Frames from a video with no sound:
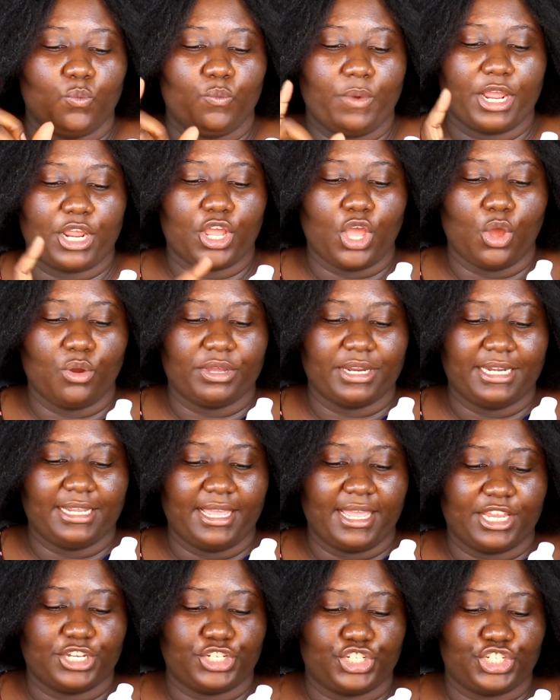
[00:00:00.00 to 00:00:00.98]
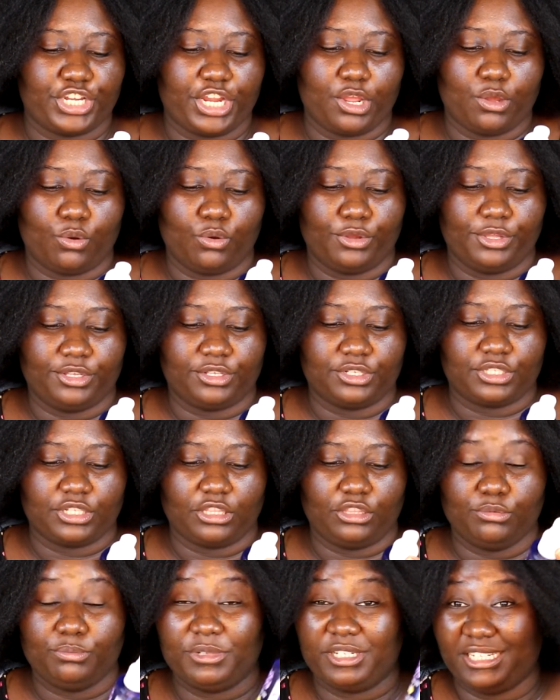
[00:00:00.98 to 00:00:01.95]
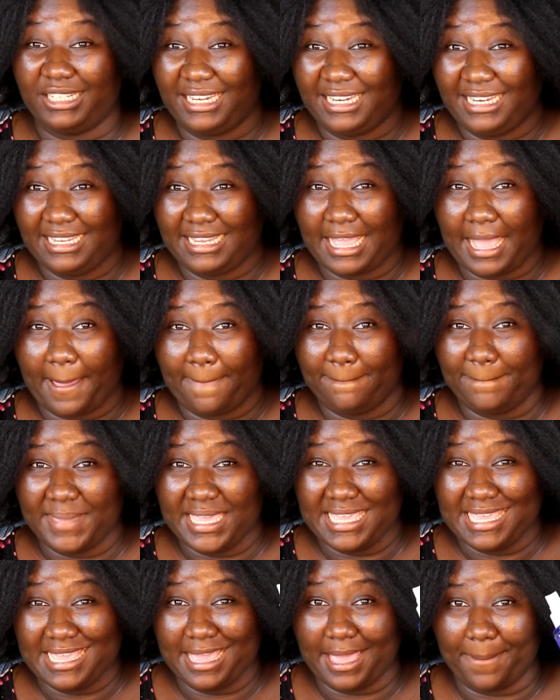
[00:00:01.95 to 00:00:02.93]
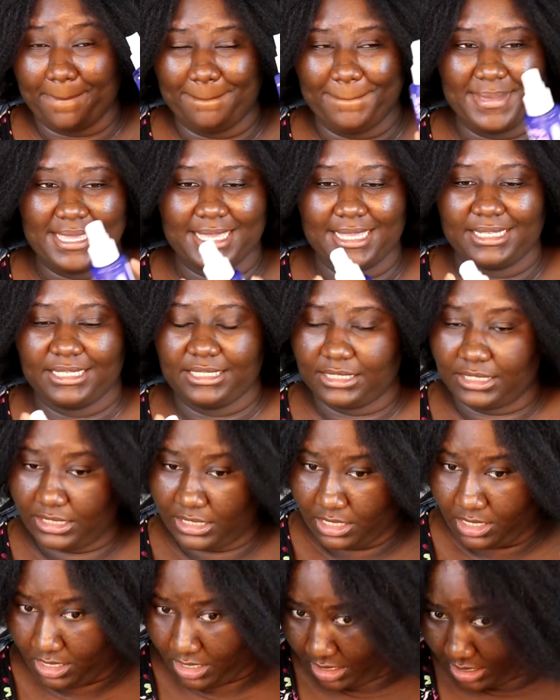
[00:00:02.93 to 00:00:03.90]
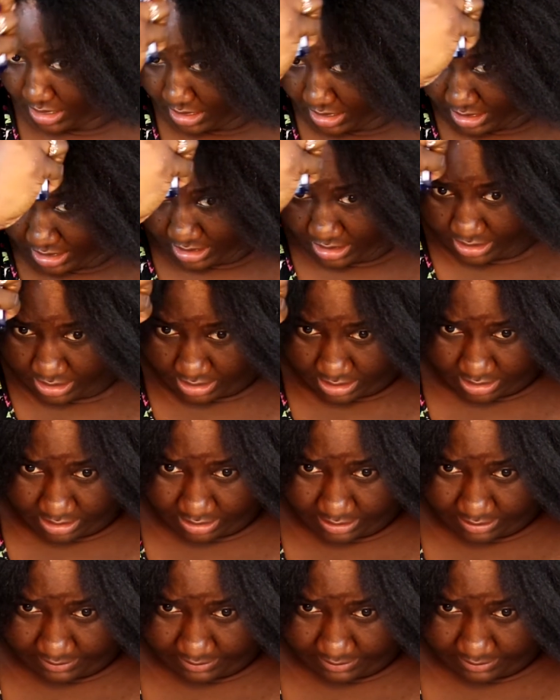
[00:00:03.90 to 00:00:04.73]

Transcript: with coconut and shea oils illuminating me mist and